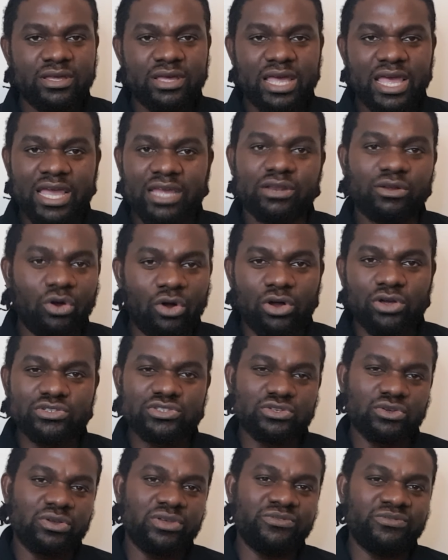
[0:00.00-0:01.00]
And
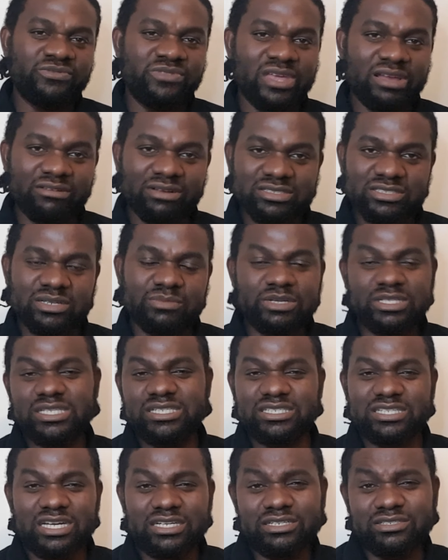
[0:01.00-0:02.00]
also, if there are some of these
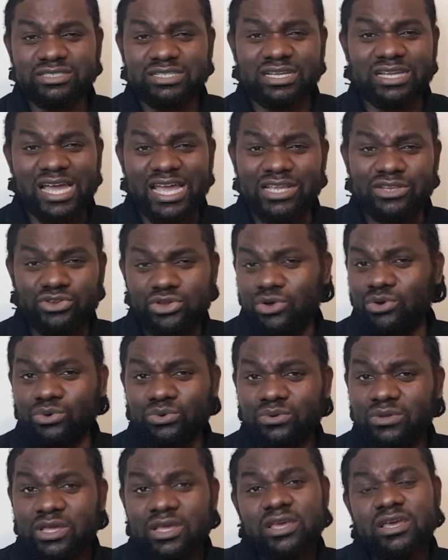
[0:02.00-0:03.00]
channels that I
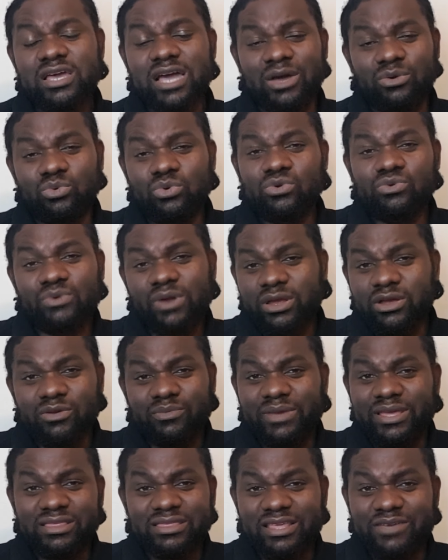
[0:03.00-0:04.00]
know, I will
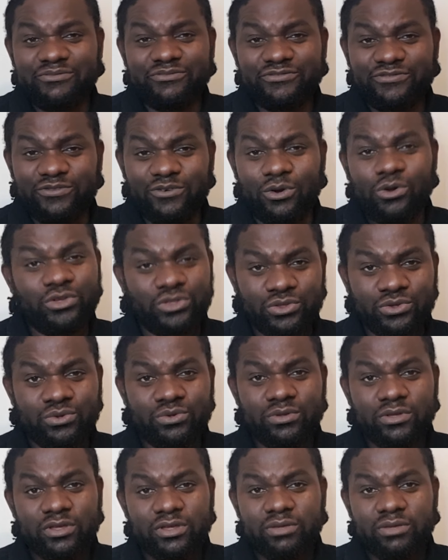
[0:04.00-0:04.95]
recommend them for you,